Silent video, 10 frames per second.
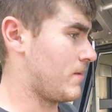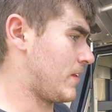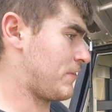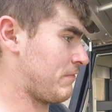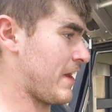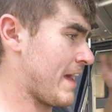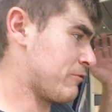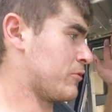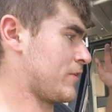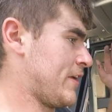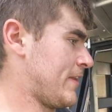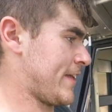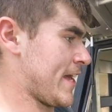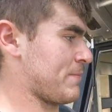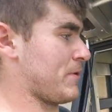That's if I ever want to take the
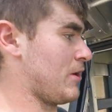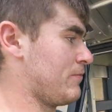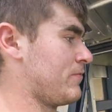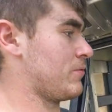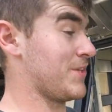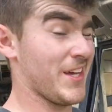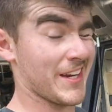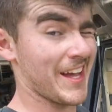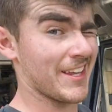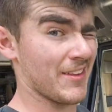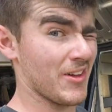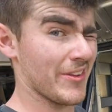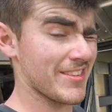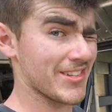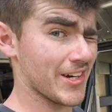canopy off without gutting the whole
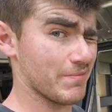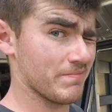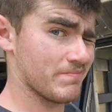inside.